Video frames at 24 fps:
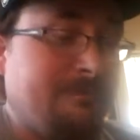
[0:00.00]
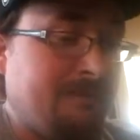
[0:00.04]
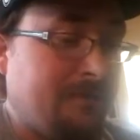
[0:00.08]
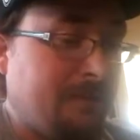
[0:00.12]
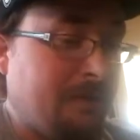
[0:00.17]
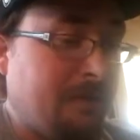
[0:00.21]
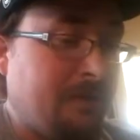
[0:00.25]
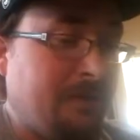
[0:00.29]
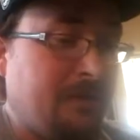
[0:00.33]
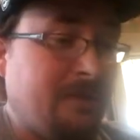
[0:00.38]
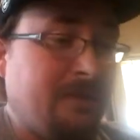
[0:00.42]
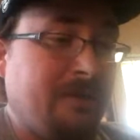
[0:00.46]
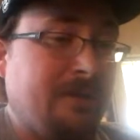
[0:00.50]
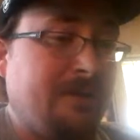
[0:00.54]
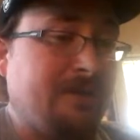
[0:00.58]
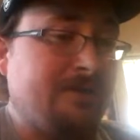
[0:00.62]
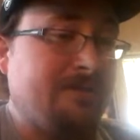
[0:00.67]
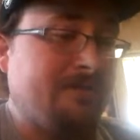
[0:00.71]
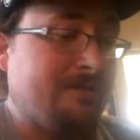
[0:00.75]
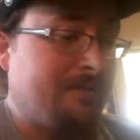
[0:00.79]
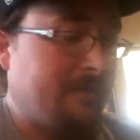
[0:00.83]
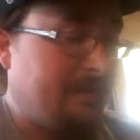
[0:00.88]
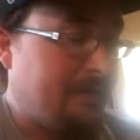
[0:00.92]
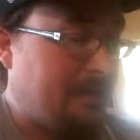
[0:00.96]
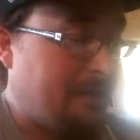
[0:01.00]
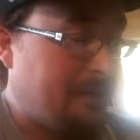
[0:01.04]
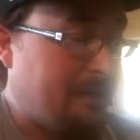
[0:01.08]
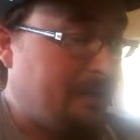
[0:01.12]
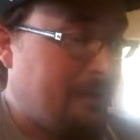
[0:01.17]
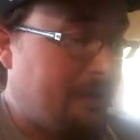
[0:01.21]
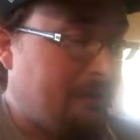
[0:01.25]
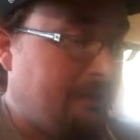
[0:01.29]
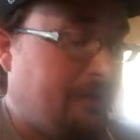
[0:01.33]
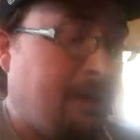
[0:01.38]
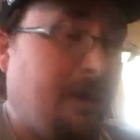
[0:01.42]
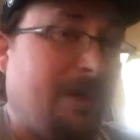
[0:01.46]
You know, unless
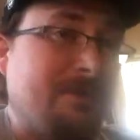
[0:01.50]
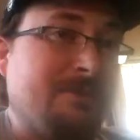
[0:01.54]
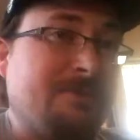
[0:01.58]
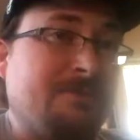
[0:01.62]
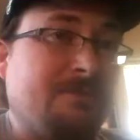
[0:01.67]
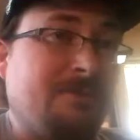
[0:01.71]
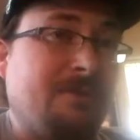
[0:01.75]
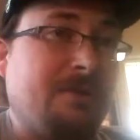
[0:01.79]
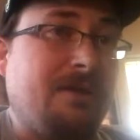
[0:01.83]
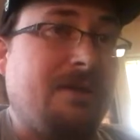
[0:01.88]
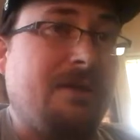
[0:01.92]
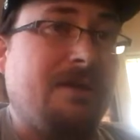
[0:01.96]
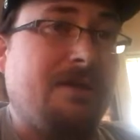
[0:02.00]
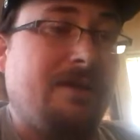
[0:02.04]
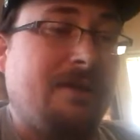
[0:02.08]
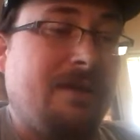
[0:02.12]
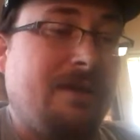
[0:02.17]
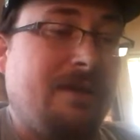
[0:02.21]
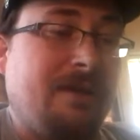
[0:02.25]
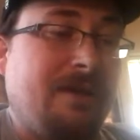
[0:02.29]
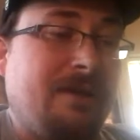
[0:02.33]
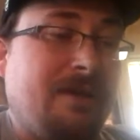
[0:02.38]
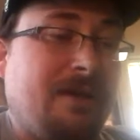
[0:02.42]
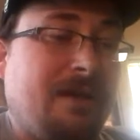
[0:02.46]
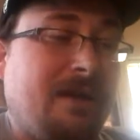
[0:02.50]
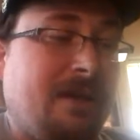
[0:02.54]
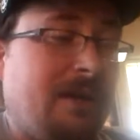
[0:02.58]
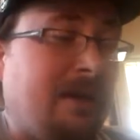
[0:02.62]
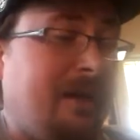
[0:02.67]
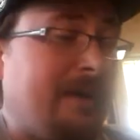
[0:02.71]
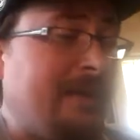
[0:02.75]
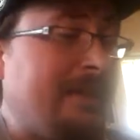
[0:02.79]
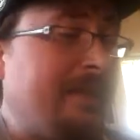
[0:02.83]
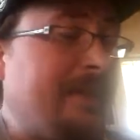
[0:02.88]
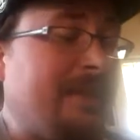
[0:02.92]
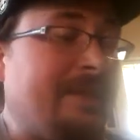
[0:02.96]
possibly
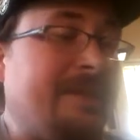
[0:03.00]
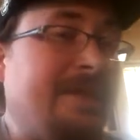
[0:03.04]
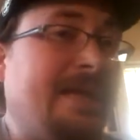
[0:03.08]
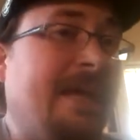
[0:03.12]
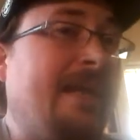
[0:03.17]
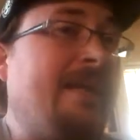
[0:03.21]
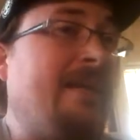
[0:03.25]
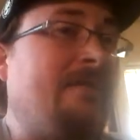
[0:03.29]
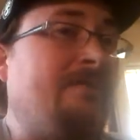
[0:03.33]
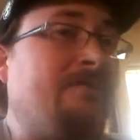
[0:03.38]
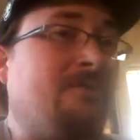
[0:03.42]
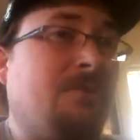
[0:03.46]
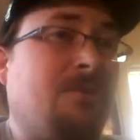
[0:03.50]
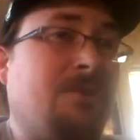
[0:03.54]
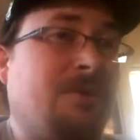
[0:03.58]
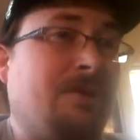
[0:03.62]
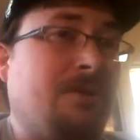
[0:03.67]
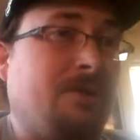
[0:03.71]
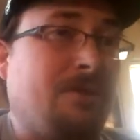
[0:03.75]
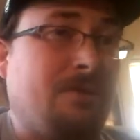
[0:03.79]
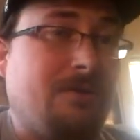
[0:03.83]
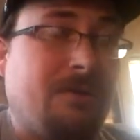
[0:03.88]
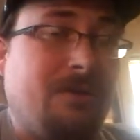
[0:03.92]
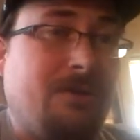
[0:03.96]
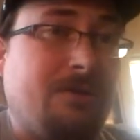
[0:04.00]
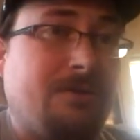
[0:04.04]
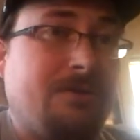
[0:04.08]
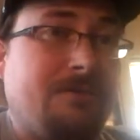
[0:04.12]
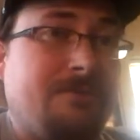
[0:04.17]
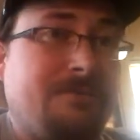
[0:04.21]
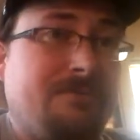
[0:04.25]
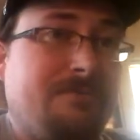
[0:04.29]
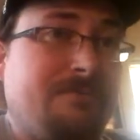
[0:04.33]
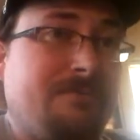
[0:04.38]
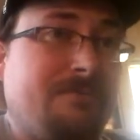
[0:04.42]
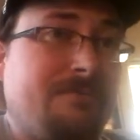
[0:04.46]
he intended for it all along.
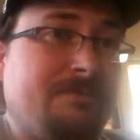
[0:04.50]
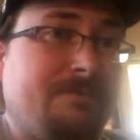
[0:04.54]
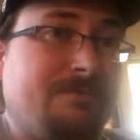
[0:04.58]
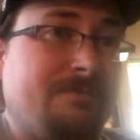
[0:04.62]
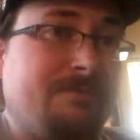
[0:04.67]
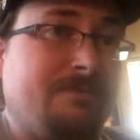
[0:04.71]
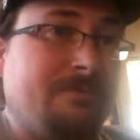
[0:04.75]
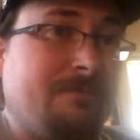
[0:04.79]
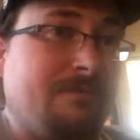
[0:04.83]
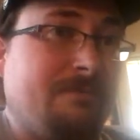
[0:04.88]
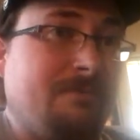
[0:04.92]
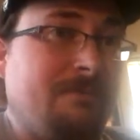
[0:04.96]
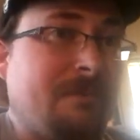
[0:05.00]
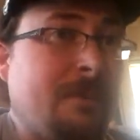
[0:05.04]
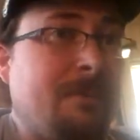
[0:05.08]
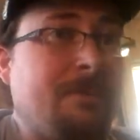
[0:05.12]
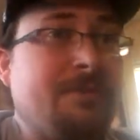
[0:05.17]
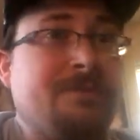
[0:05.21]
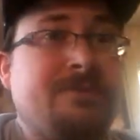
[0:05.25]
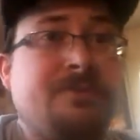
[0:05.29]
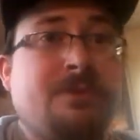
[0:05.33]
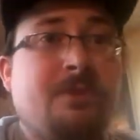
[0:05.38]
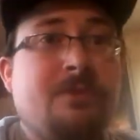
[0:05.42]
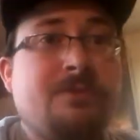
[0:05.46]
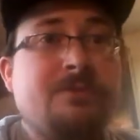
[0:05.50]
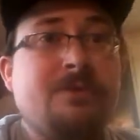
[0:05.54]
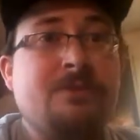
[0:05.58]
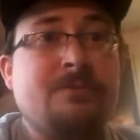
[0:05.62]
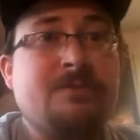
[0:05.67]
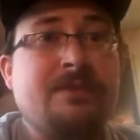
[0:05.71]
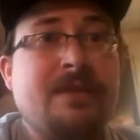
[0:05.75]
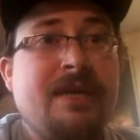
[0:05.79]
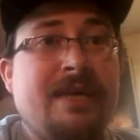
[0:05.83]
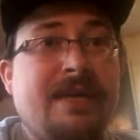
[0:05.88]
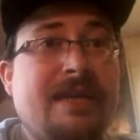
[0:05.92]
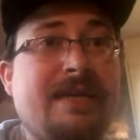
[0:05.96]
If it was all some
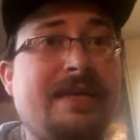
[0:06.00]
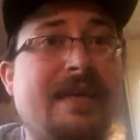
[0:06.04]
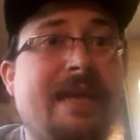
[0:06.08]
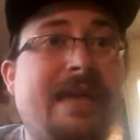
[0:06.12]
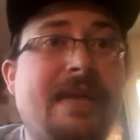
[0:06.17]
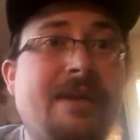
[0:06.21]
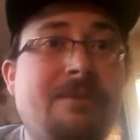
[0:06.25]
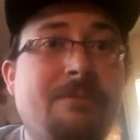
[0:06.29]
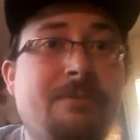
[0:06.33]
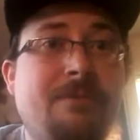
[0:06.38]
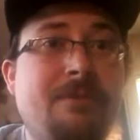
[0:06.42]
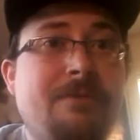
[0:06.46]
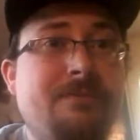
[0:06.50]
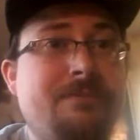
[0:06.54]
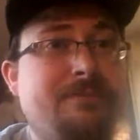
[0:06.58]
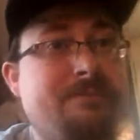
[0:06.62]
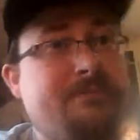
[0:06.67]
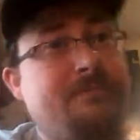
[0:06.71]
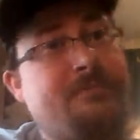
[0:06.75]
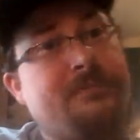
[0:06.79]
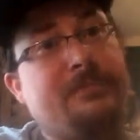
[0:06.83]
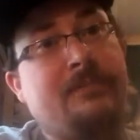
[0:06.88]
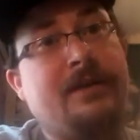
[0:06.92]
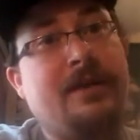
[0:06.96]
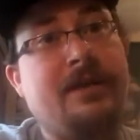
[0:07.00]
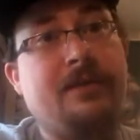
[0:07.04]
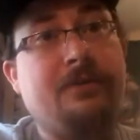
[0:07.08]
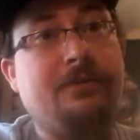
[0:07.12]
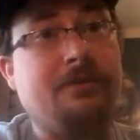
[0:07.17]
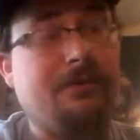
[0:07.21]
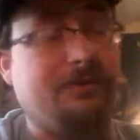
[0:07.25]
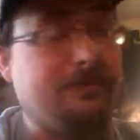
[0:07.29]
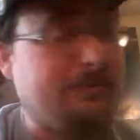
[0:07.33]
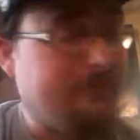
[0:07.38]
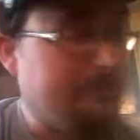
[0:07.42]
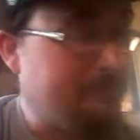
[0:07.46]
kind of game, I don't know.